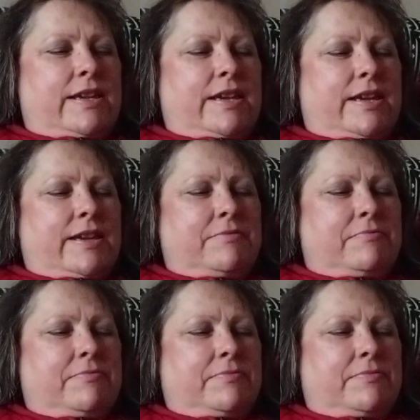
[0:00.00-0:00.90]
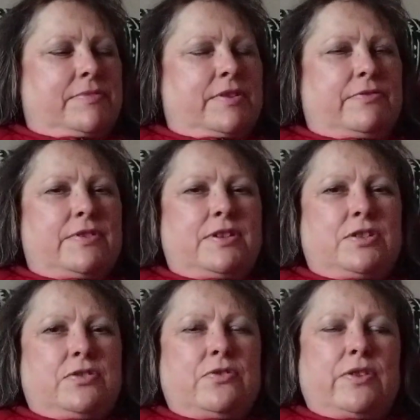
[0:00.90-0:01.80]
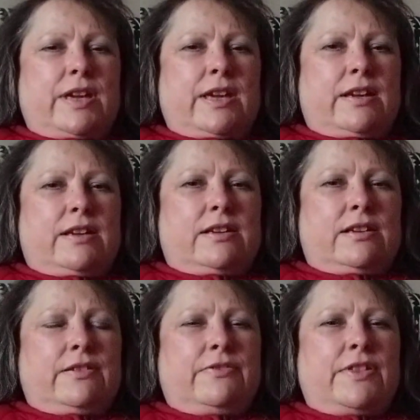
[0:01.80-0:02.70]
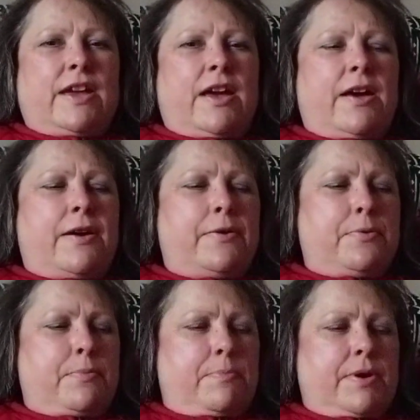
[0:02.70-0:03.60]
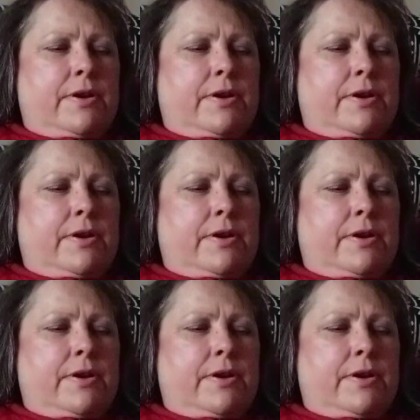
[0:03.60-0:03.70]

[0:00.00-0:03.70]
Yeah. Look for the joy, look for the hope,